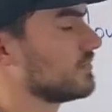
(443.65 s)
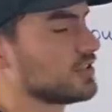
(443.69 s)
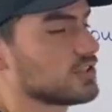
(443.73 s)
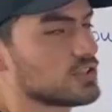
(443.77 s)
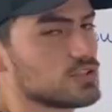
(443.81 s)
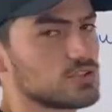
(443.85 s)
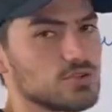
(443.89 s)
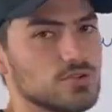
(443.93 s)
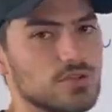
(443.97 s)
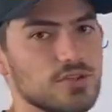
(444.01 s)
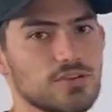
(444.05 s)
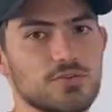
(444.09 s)

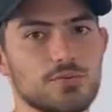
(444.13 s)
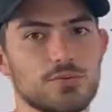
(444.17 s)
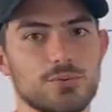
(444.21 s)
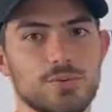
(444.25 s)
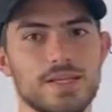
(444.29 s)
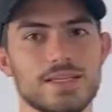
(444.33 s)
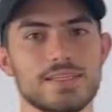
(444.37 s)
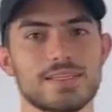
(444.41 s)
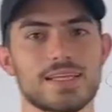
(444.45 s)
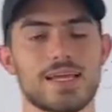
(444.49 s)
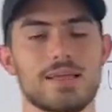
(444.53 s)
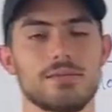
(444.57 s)
Just do it
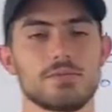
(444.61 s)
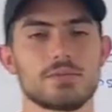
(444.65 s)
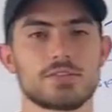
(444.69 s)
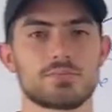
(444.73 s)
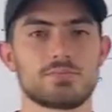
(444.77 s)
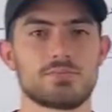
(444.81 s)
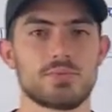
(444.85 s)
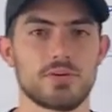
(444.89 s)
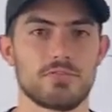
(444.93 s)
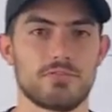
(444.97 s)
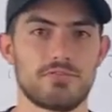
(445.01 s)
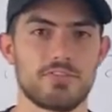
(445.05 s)
3 times
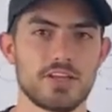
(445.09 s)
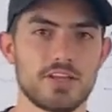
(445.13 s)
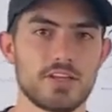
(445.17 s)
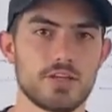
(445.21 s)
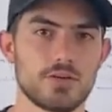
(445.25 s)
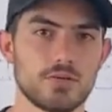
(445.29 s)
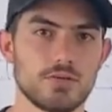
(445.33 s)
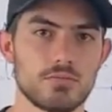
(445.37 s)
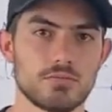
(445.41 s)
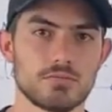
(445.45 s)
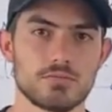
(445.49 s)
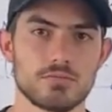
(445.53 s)
per
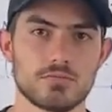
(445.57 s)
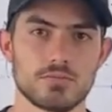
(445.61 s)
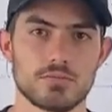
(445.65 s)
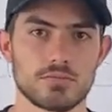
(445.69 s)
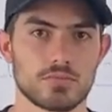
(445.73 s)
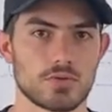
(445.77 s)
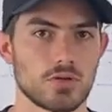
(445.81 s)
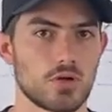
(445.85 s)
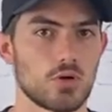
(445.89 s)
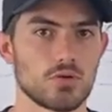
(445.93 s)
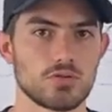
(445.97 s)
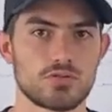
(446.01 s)
video.
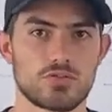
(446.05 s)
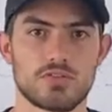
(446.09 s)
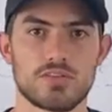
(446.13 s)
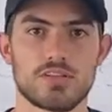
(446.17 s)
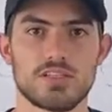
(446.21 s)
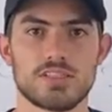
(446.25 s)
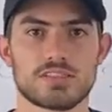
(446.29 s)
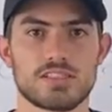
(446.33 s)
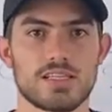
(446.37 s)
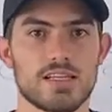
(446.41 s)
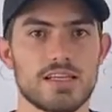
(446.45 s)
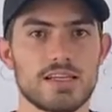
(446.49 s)
Go to
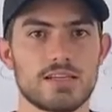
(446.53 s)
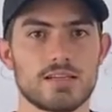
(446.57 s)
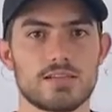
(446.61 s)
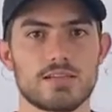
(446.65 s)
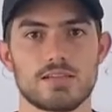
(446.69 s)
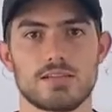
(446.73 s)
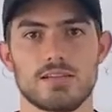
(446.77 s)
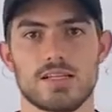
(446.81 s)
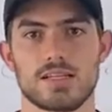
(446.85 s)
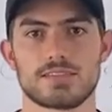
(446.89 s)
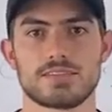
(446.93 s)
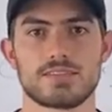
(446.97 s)
this
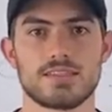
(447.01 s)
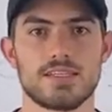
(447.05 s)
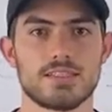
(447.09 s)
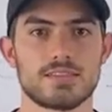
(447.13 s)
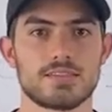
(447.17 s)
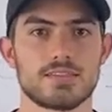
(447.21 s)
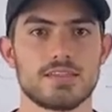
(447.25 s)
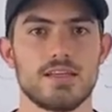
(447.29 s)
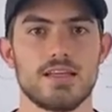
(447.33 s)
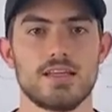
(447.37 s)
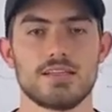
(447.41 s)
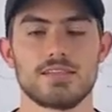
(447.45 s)
link, that's
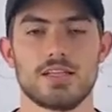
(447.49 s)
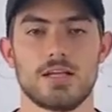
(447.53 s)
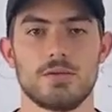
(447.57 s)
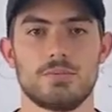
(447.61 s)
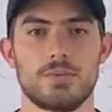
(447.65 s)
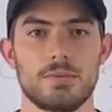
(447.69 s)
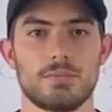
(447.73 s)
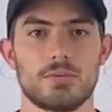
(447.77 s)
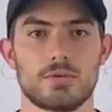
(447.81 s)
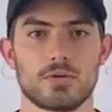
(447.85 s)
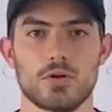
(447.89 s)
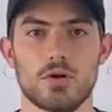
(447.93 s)
it. Tell
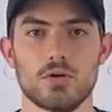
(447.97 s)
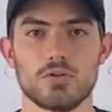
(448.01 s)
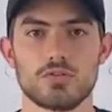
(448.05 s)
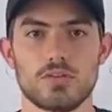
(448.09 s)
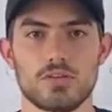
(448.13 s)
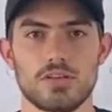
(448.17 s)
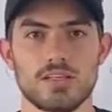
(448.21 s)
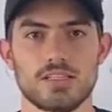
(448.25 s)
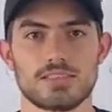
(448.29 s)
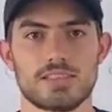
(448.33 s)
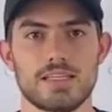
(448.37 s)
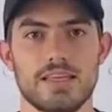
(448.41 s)
people, go to
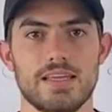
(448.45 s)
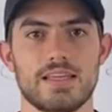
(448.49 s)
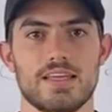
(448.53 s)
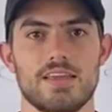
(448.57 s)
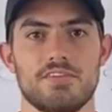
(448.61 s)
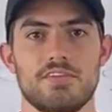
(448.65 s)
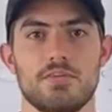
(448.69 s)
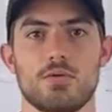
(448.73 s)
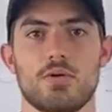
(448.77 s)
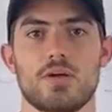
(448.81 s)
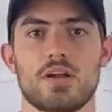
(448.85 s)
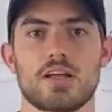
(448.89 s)
this link
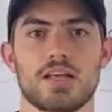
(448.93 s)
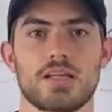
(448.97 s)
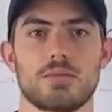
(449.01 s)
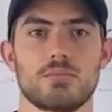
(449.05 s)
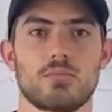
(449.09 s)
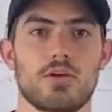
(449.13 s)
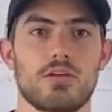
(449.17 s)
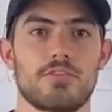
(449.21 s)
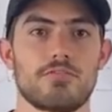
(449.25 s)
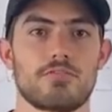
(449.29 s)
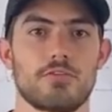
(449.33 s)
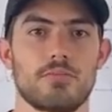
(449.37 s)
if you wanna get
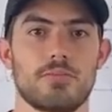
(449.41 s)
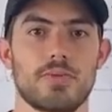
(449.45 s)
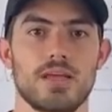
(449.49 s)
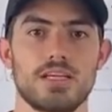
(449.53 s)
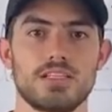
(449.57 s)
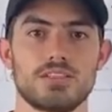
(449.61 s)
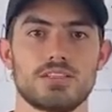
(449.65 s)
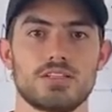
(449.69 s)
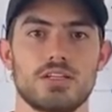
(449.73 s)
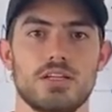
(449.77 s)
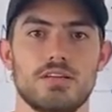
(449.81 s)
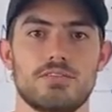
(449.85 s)
more
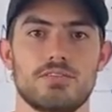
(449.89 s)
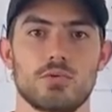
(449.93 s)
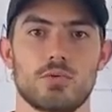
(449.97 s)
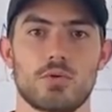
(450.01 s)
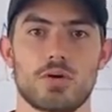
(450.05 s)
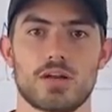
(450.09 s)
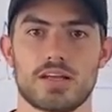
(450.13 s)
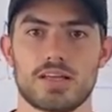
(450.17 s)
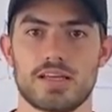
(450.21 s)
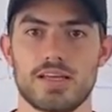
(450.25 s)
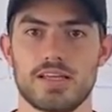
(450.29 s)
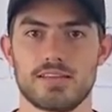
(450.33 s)
information, if you
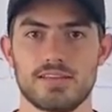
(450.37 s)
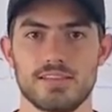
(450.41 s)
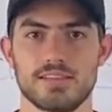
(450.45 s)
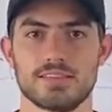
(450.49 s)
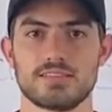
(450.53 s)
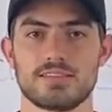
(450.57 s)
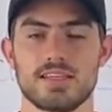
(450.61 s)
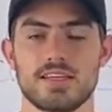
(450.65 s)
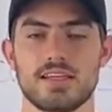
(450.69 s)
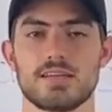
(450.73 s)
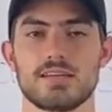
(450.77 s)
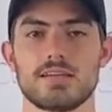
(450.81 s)
wanna get this
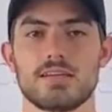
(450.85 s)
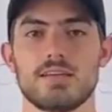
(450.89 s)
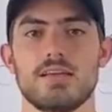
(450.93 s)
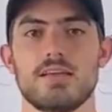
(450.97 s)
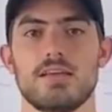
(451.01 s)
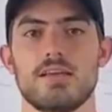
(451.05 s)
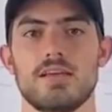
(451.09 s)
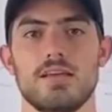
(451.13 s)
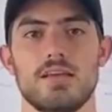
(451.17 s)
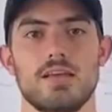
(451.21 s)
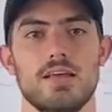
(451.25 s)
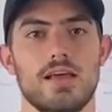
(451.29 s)
thing.
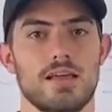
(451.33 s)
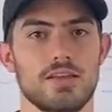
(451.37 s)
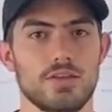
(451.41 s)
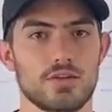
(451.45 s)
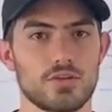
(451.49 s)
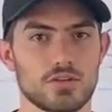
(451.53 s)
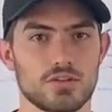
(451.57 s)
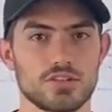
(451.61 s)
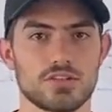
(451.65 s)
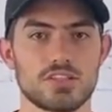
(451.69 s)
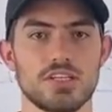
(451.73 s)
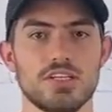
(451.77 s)
And you
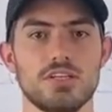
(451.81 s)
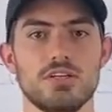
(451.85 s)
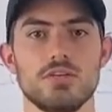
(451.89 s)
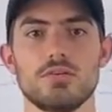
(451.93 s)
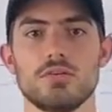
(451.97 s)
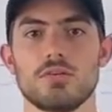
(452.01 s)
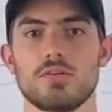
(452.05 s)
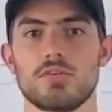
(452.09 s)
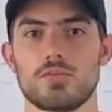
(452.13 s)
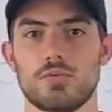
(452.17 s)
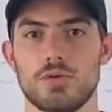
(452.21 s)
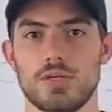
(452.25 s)
continue
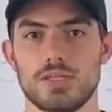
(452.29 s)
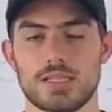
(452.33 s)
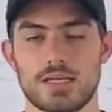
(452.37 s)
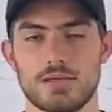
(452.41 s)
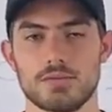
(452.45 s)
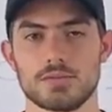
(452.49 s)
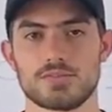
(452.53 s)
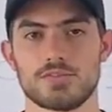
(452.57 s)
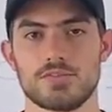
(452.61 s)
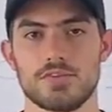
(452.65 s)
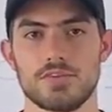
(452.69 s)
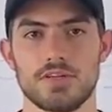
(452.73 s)
3
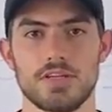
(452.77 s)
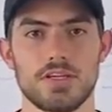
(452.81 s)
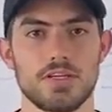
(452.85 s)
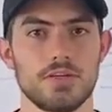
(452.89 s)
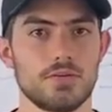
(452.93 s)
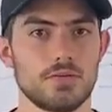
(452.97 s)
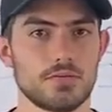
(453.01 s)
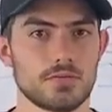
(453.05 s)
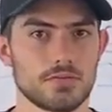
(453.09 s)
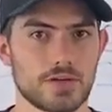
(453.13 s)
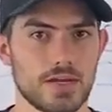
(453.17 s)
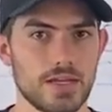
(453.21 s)
times per video,
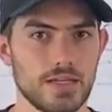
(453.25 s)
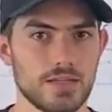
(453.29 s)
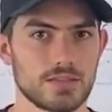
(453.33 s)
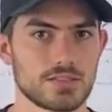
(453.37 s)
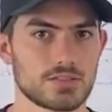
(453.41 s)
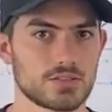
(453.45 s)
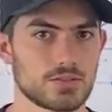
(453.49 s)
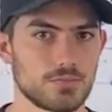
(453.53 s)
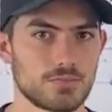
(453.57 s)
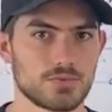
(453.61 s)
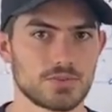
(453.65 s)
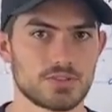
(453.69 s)
right?
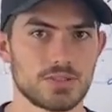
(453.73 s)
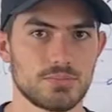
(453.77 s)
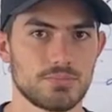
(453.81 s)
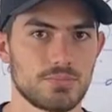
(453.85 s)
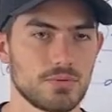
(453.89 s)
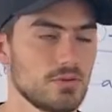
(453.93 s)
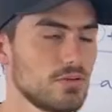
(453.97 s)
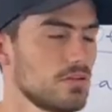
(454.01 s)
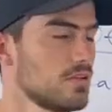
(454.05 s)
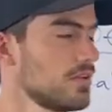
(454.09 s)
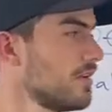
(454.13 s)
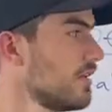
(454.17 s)
Super
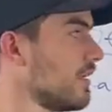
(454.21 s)
simple.